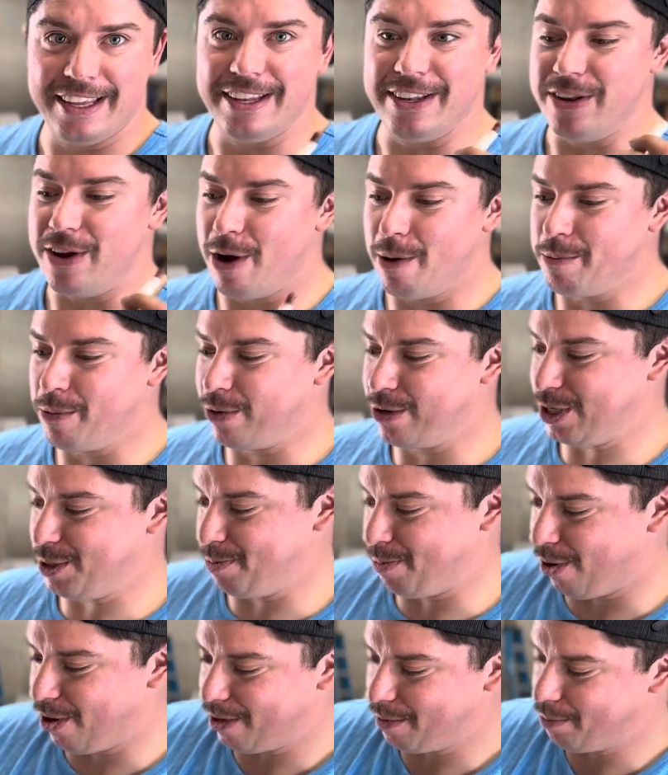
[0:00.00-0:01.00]
no more
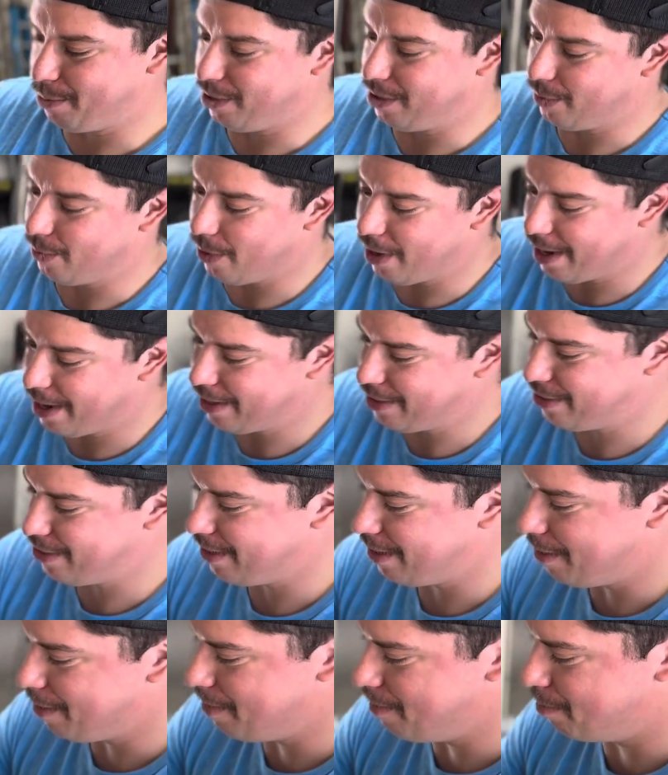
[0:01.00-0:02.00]
spark plug wires
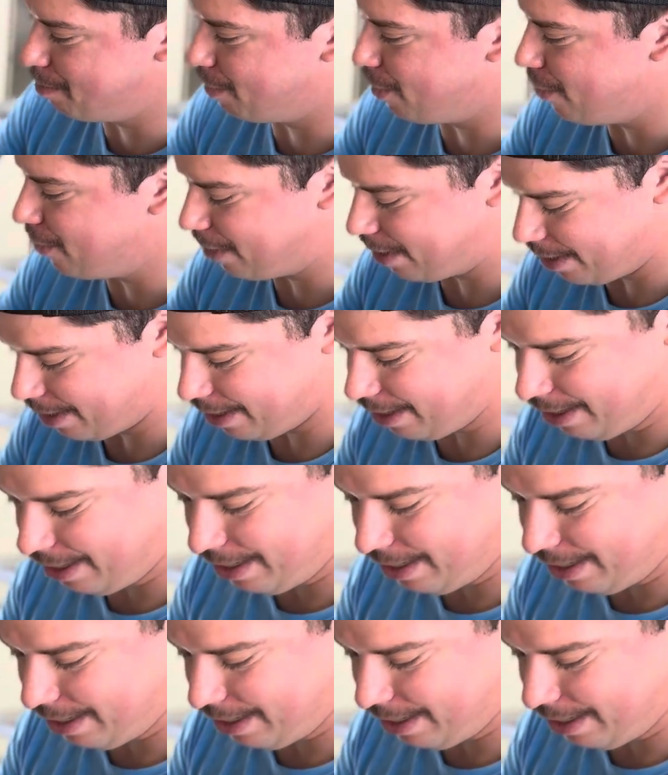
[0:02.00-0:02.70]
broken.